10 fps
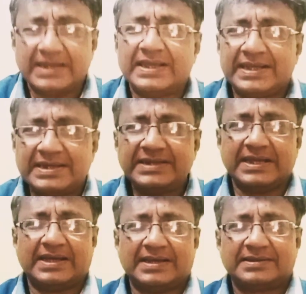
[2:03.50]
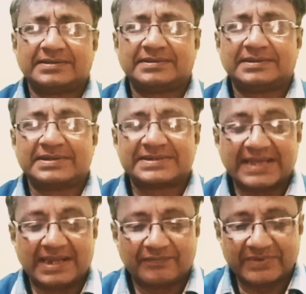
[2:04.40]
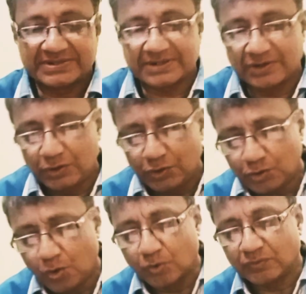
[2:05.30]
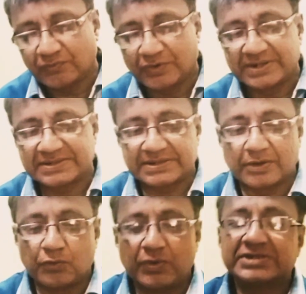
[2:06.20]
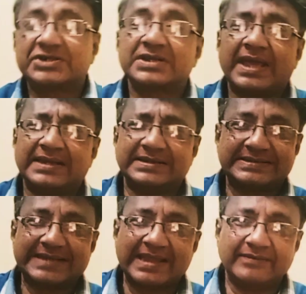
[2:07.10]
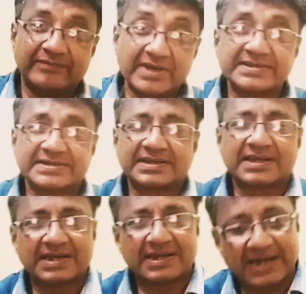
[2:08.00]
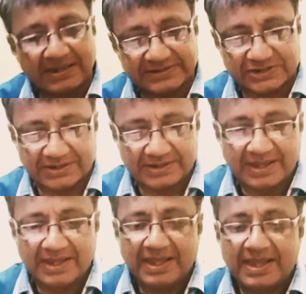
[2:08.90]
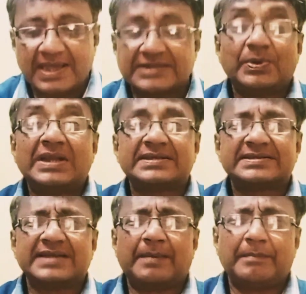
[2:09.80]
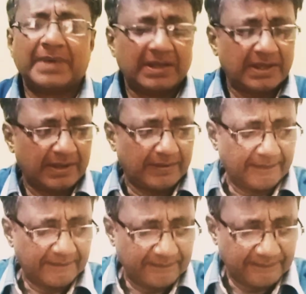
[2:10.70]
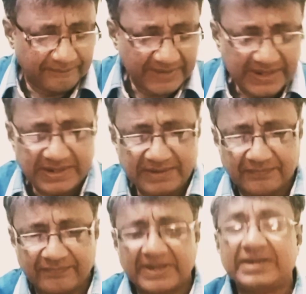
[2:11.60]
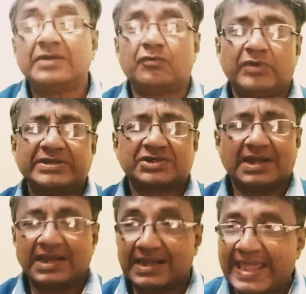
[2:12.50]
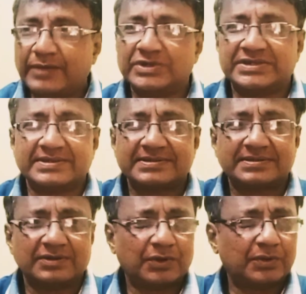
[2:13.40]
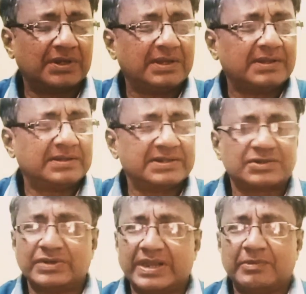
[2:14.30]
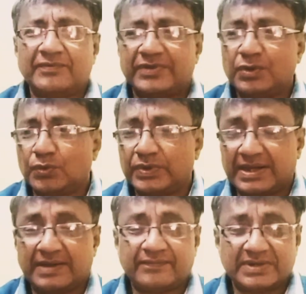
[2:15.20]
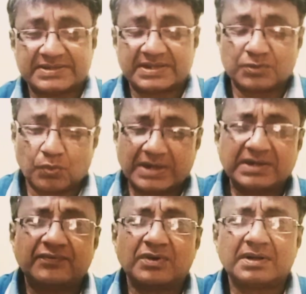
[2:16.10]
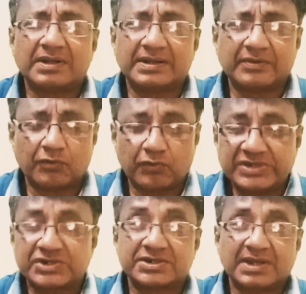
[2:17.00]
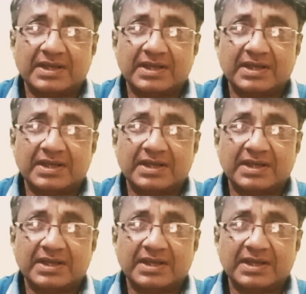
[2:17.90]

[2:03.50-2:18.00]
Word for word: India itself is known for its rich and diverse culture, as well as some very, very rich languages. You know, just to name a few, we have uh, such wonderful, uh, rich